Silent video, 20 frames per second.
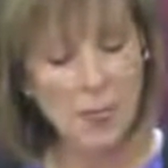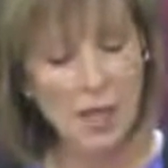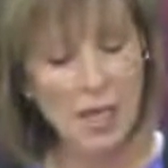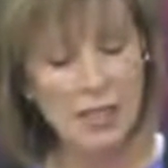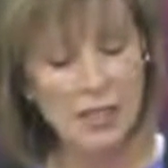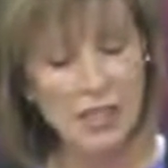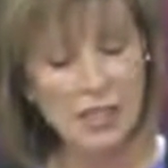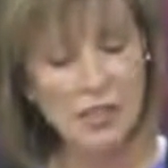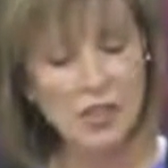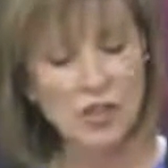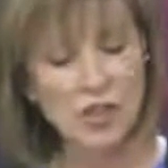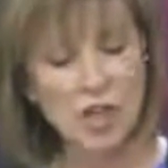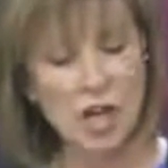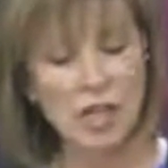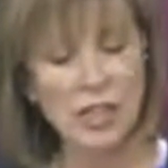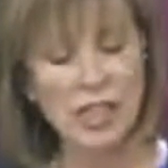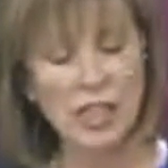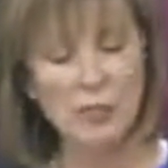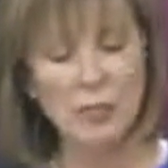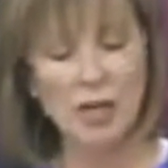This is
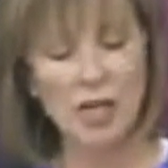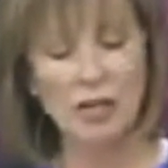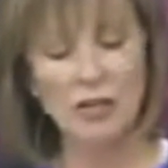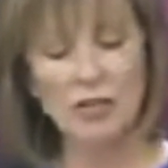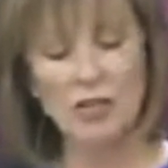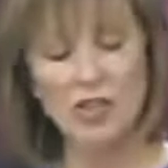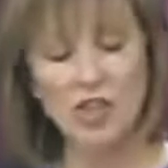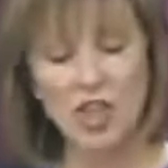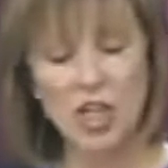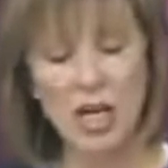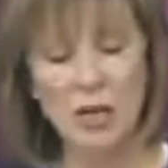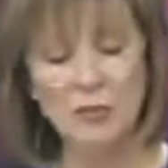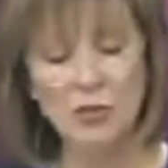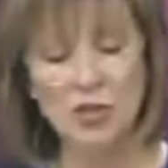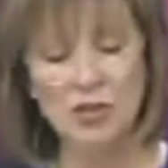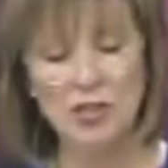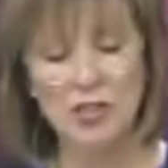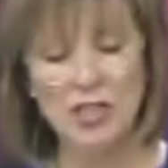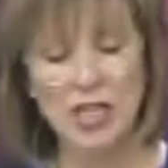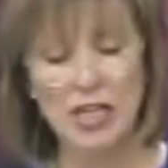talking about, this chapter
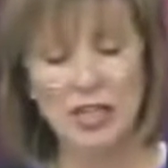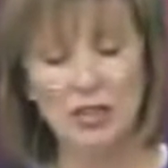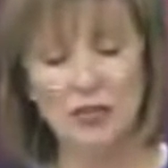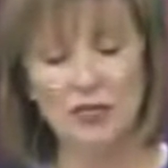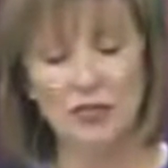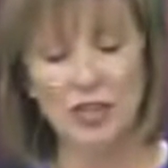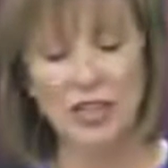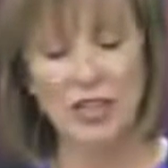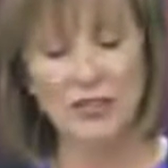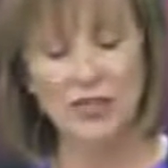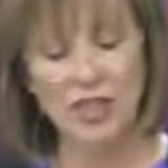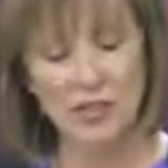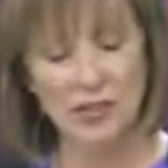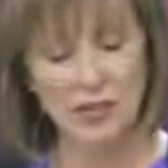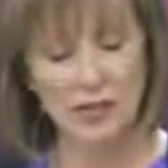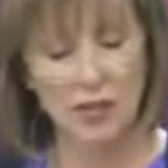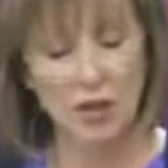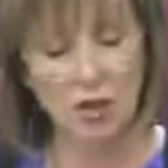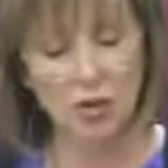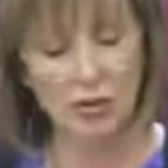is entitled Forgiveness
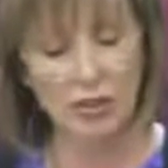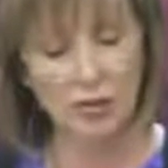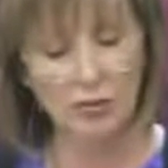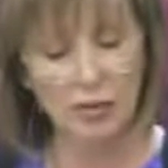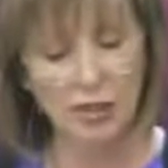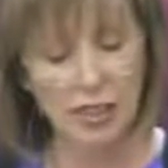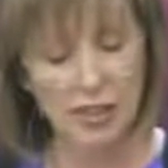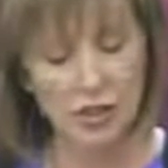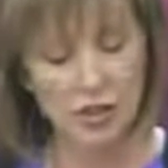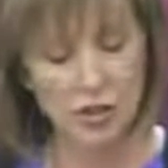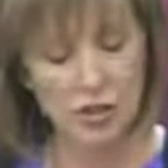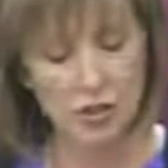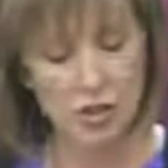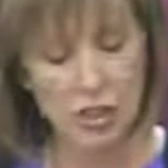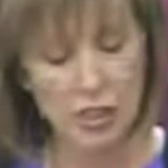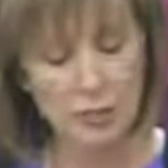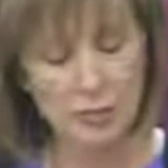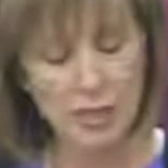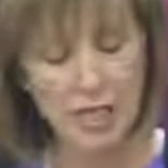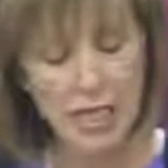in the Holy
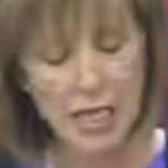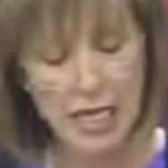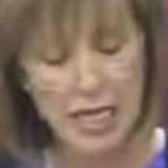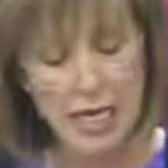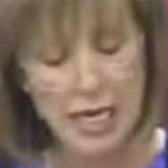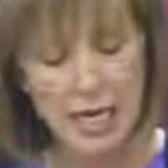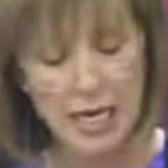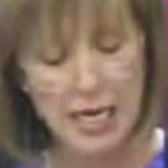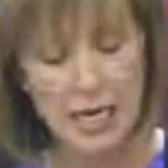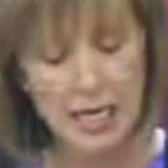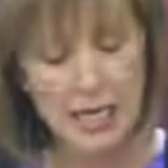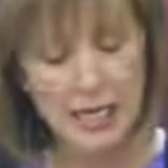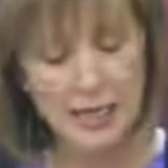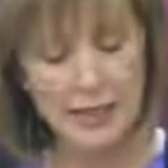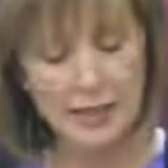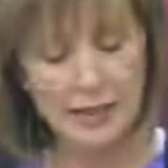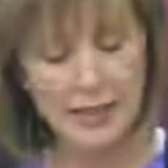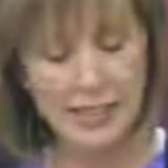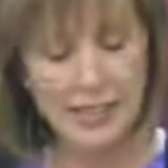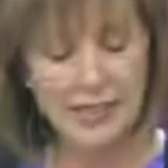Relationship.
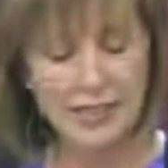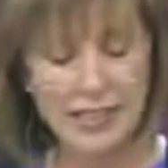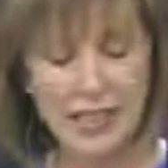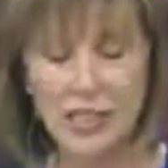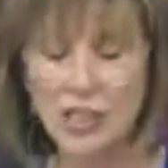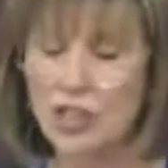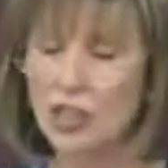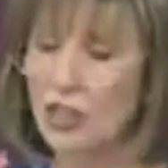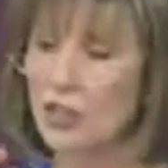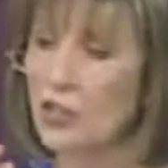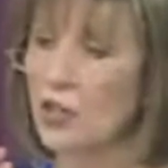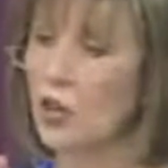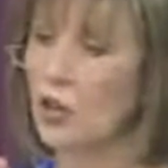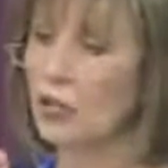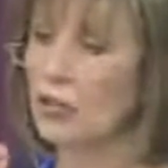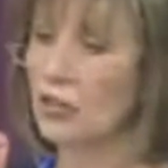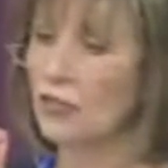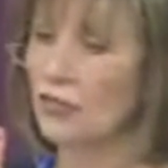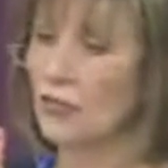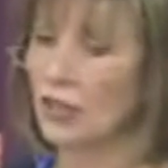This section is
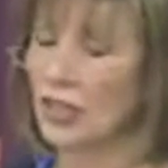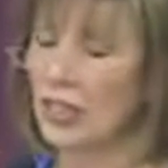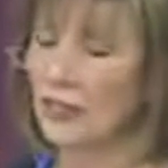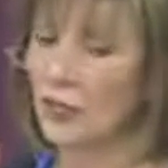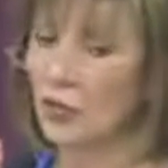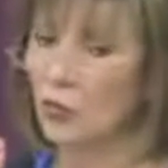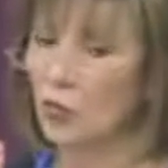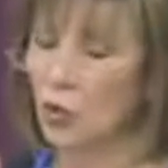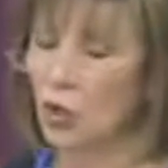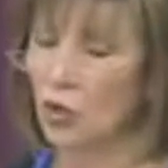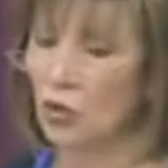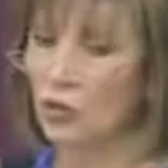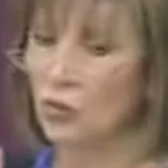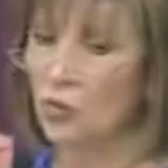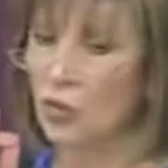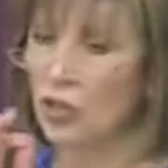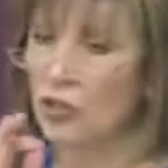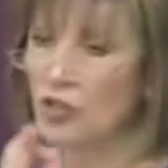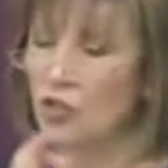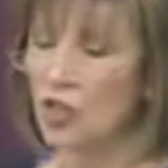called The Forgiven World,
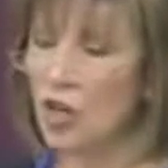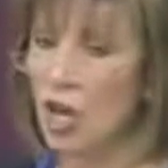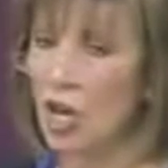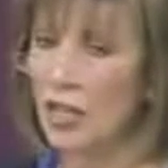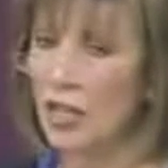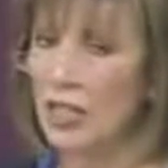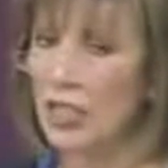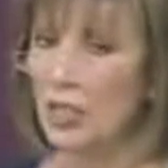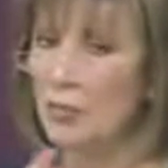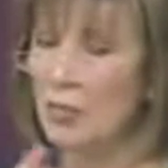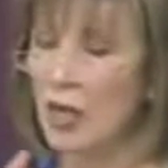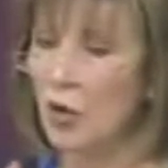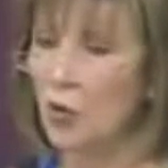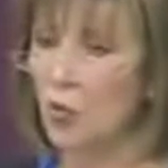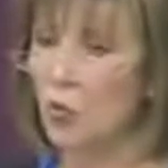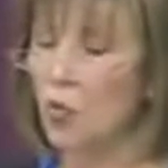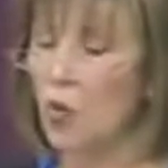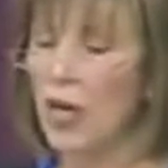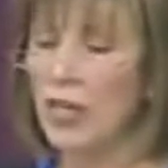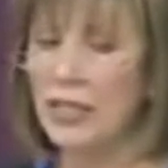where it's talking about
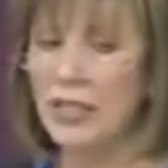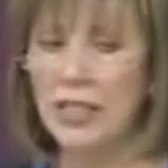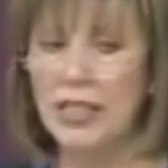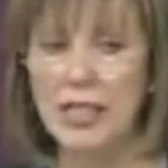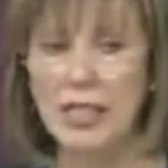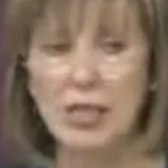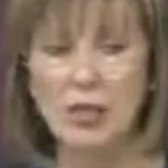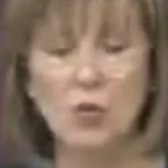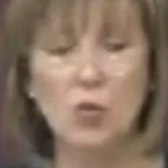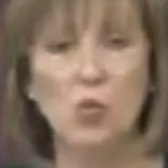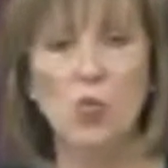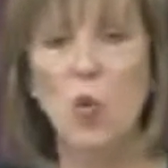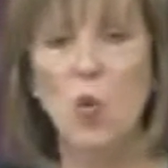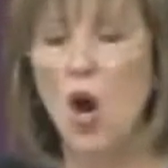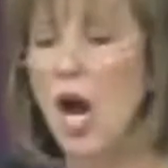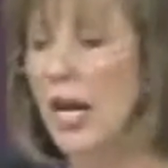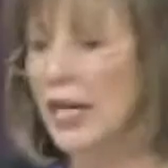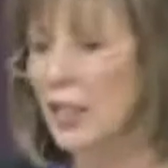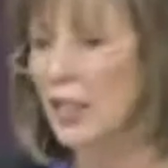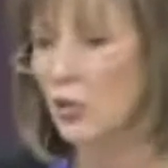
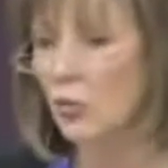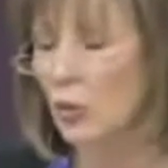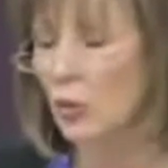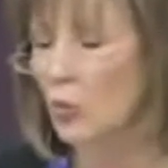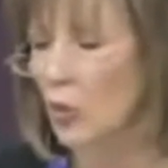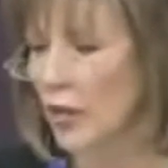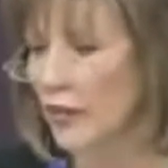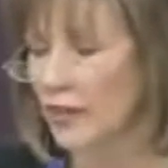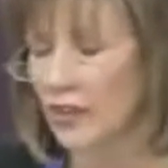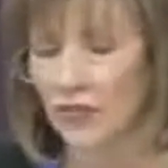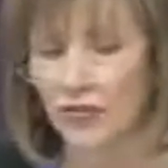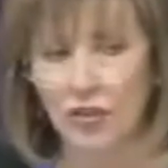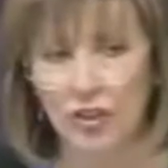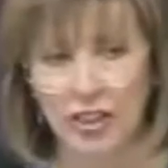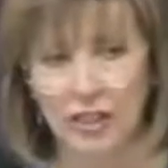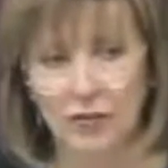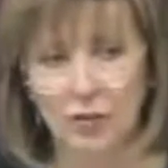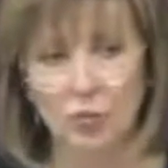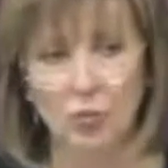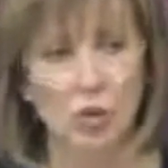why do we want the
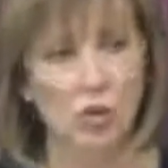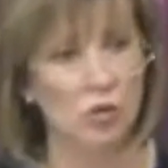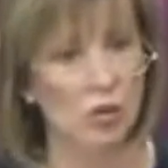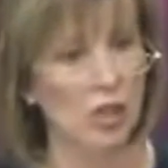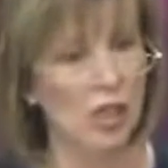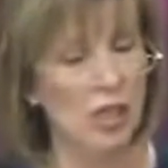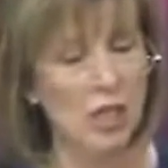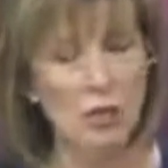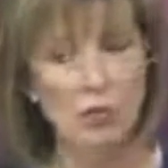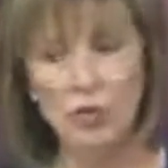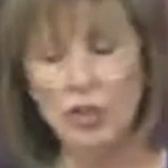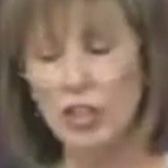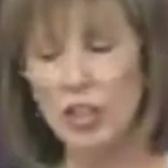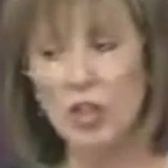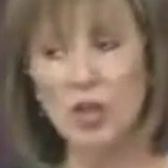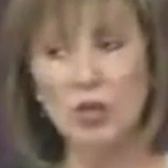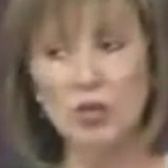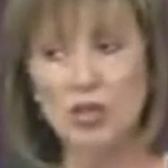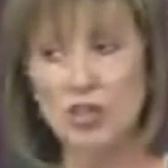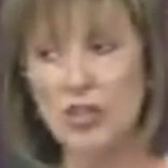forgiven world? Well, you
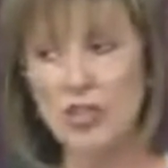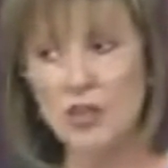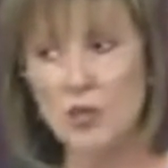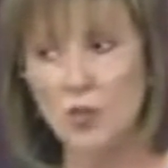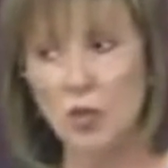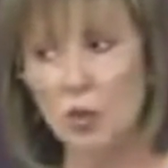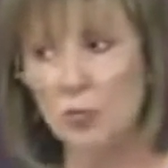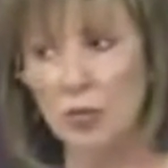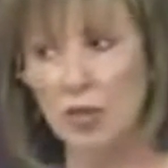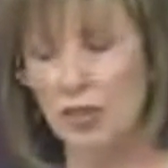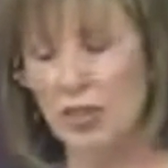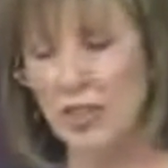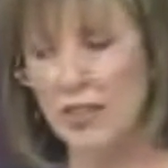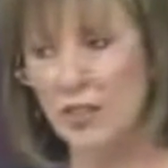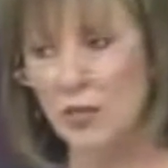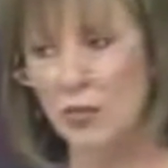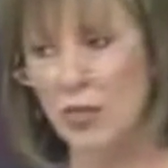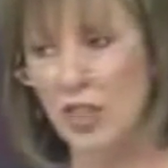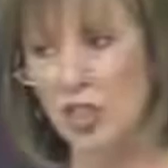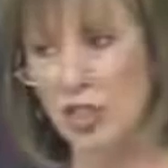know, this workbook
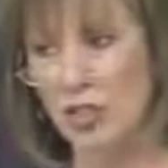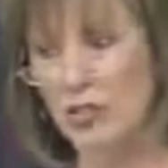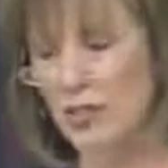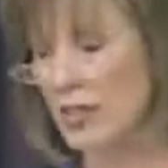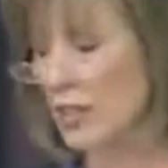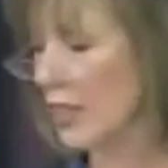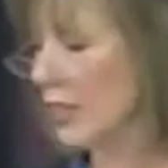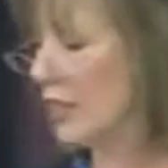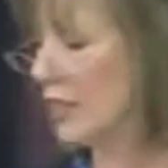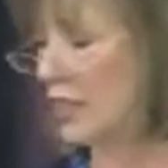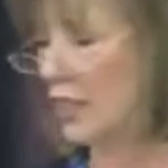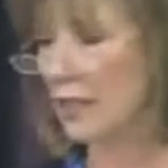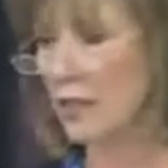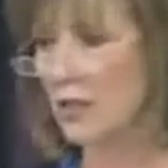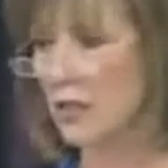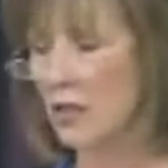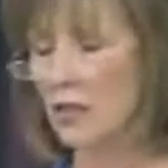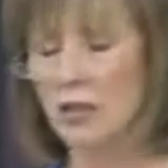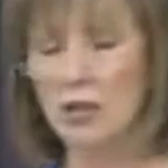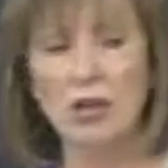lesson we just did
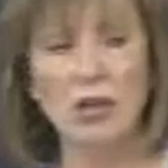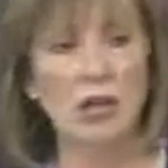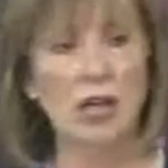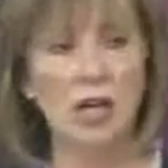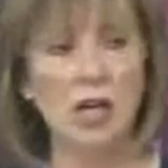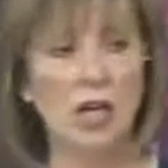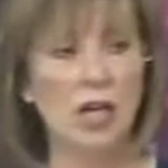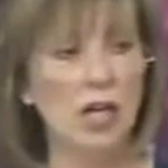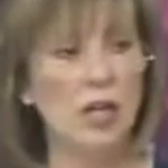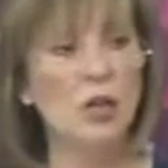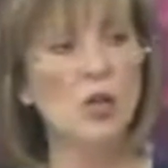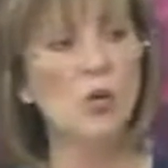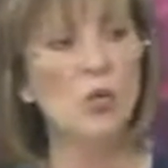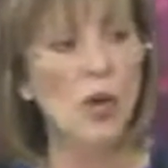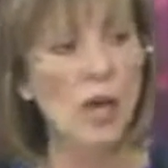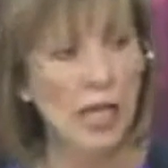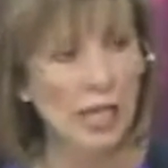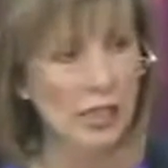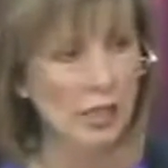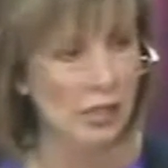is a
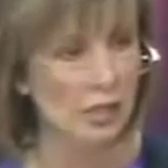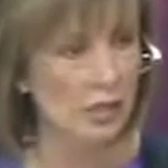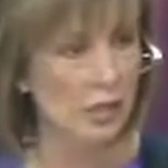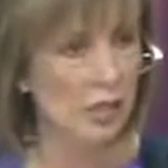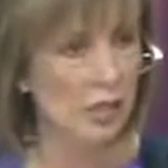great